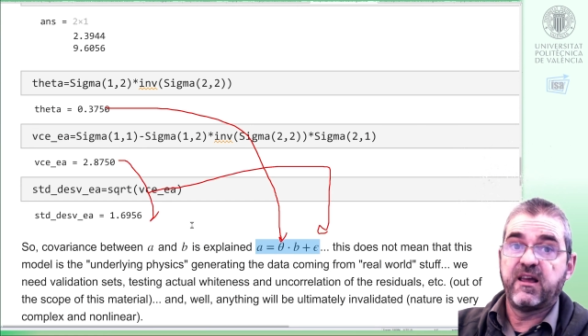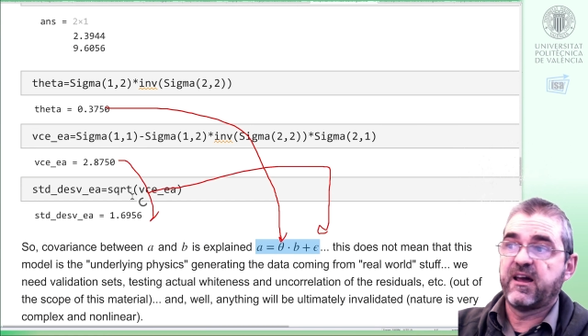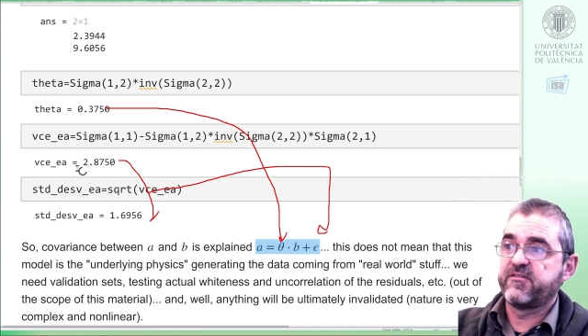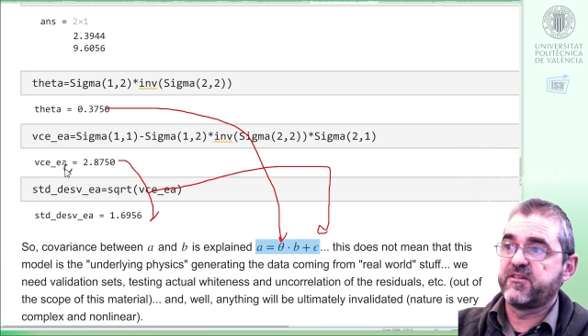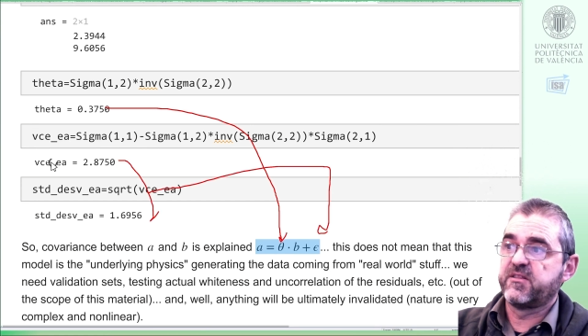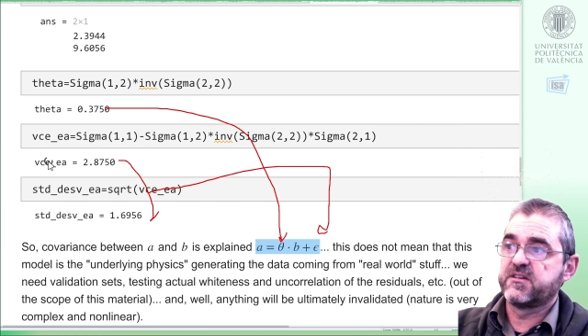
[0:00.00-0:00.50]

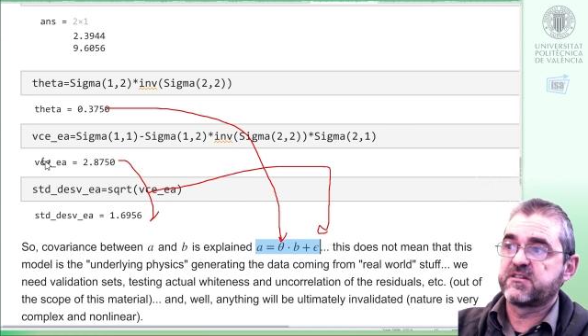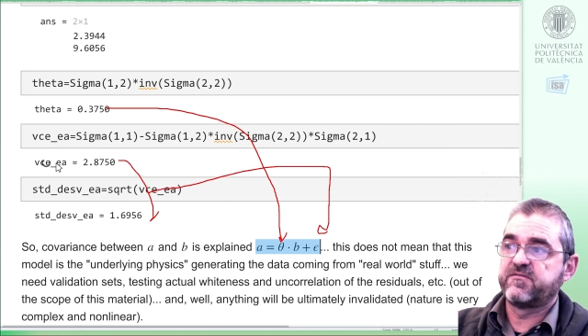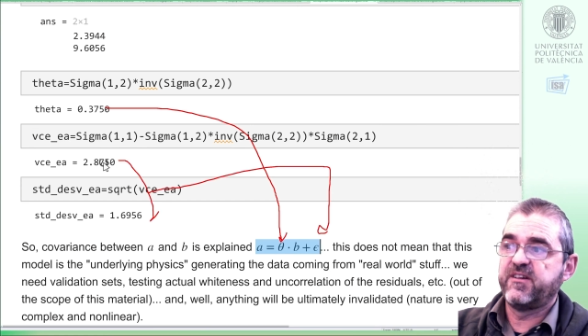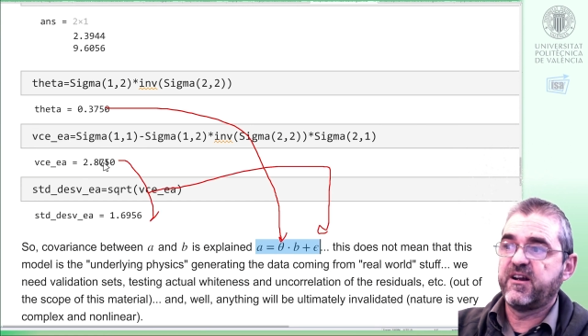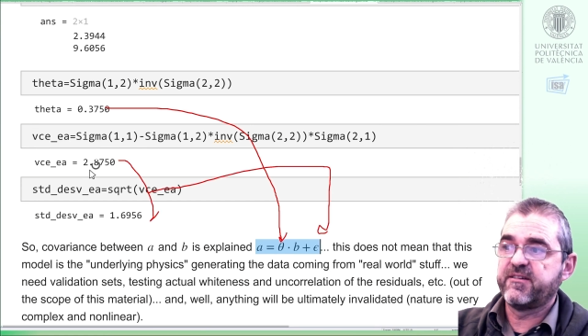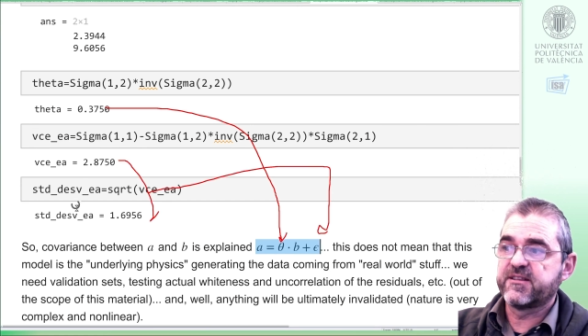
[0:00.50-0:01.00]
having this
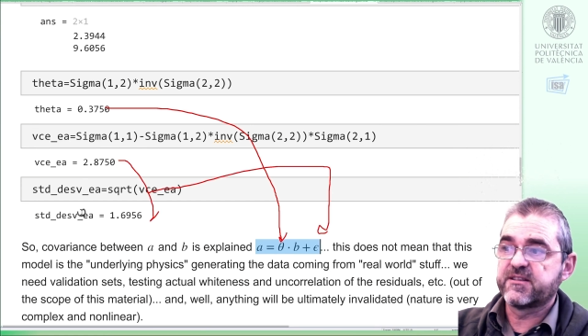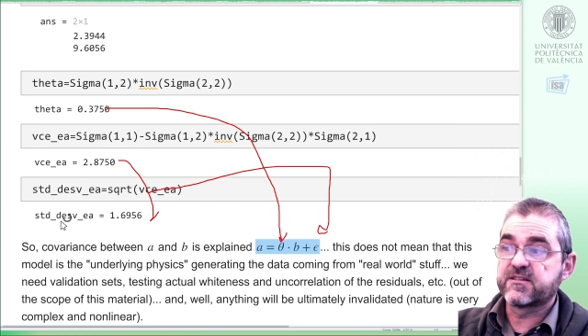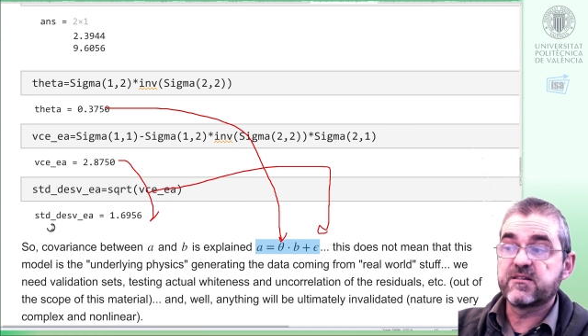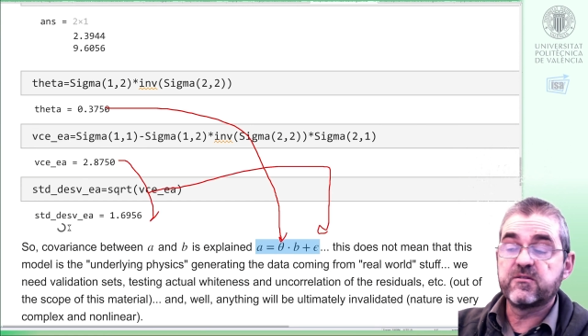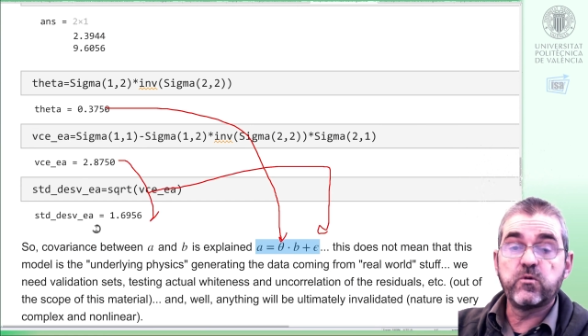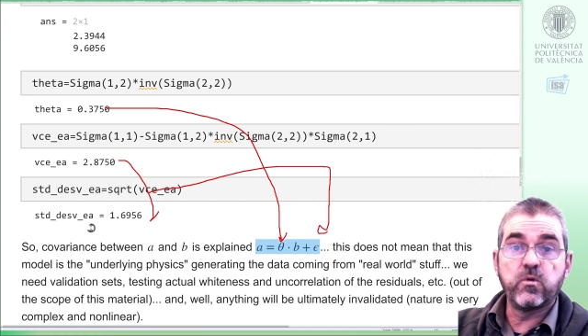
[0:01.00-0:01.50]

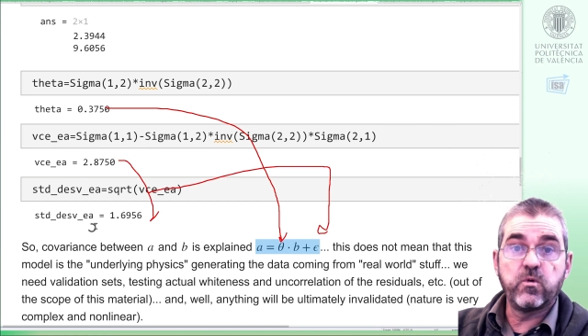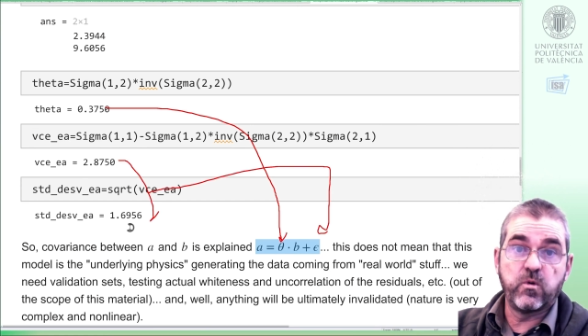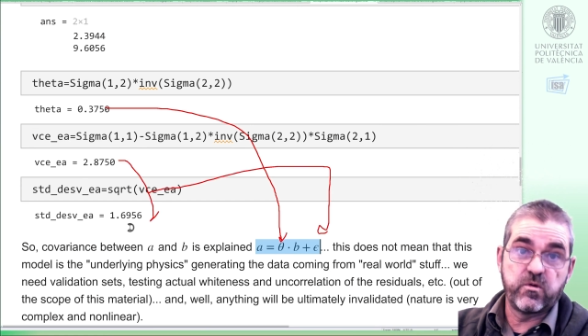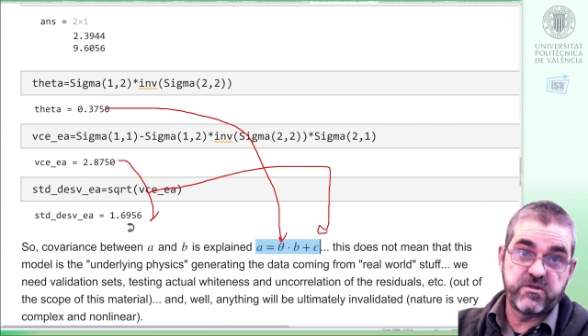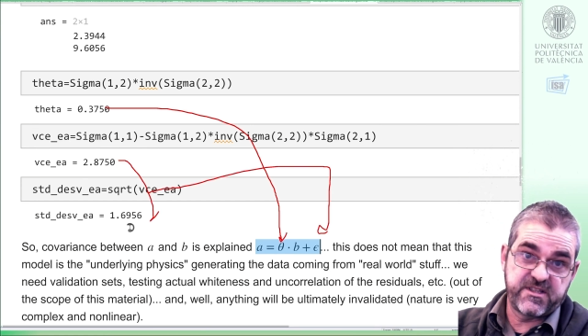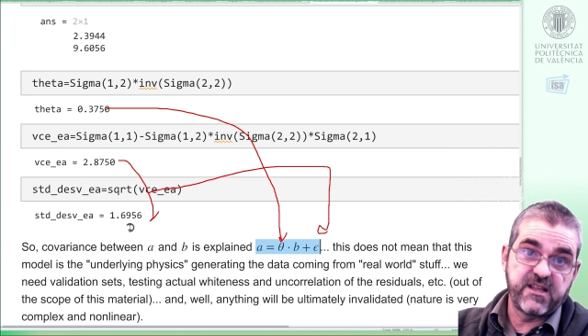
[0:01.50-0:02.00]
variance
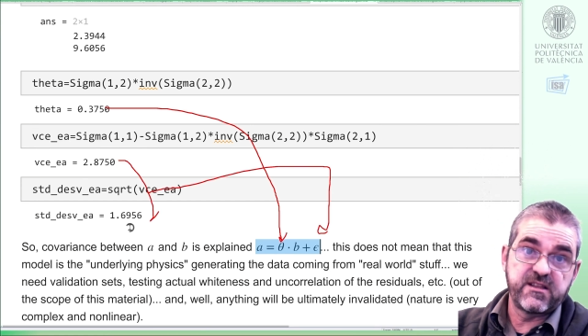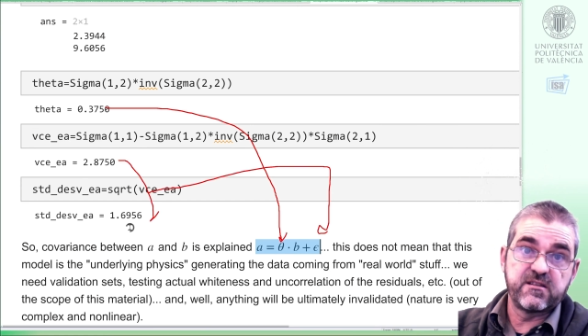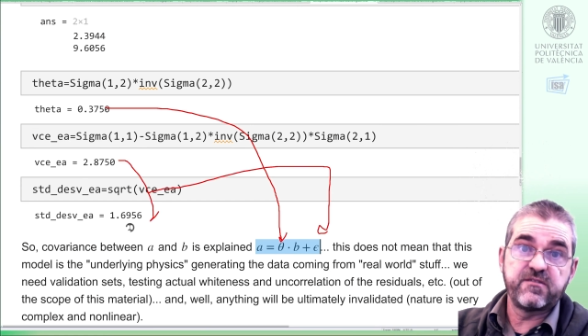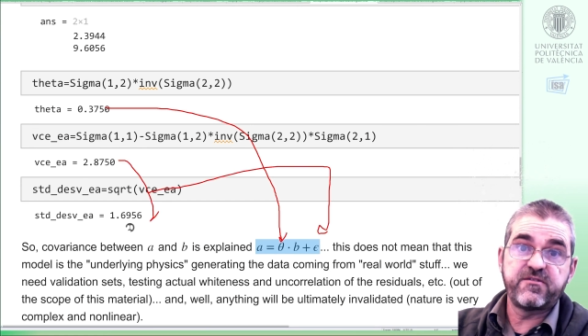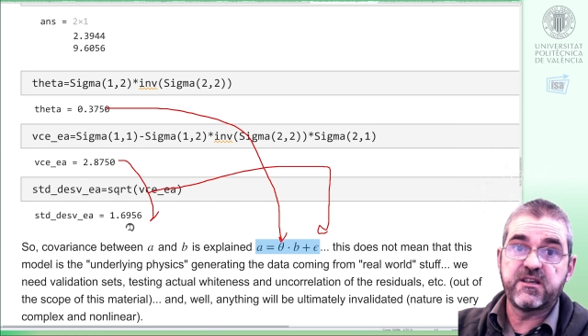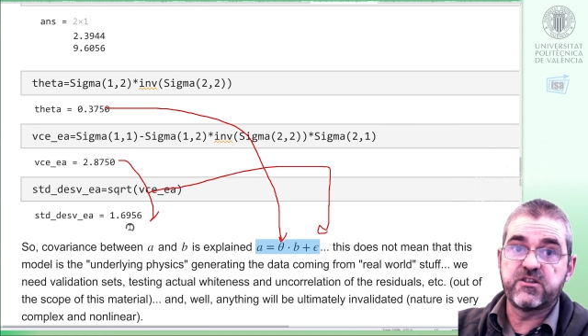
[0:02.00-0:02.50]
or
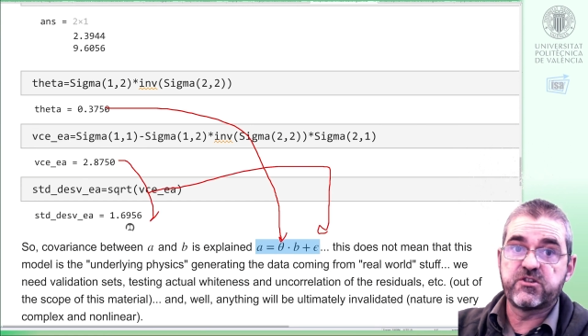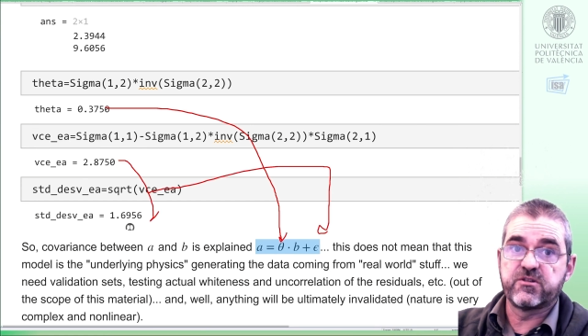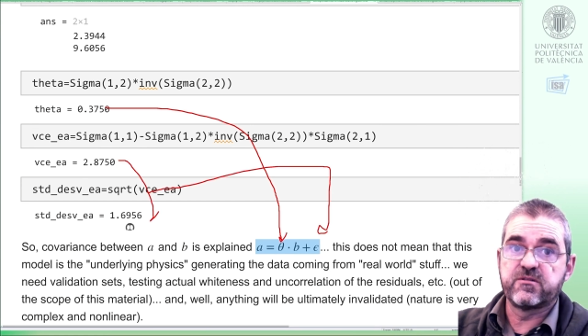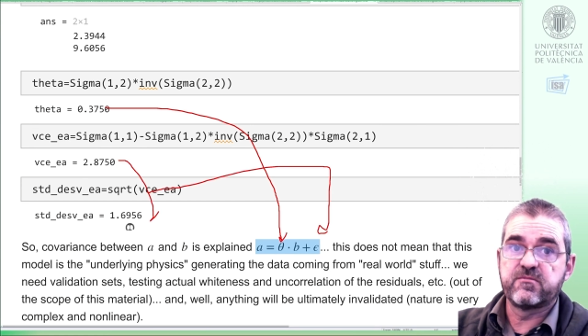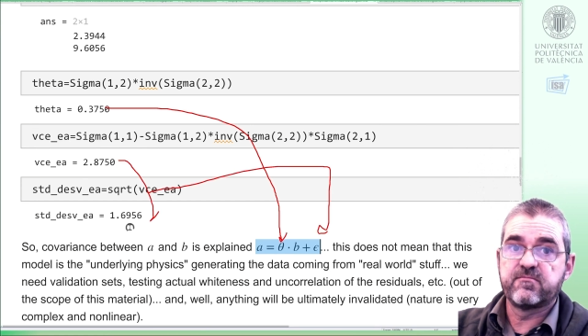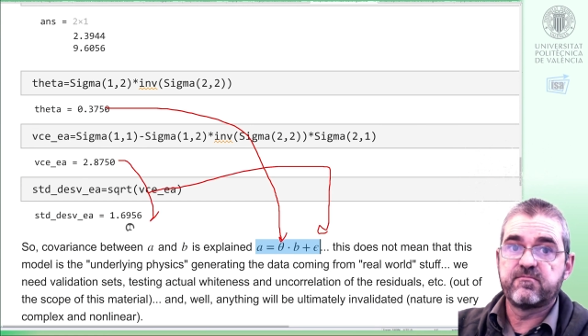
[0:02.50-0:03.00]
standard
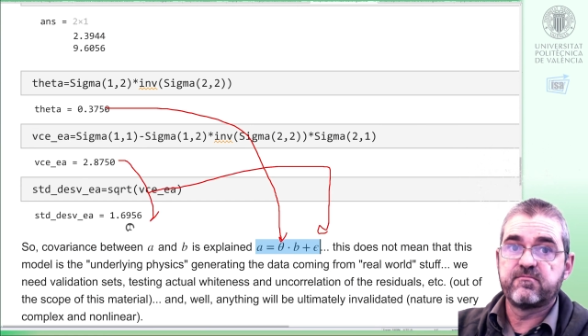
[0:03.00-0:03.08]
deviation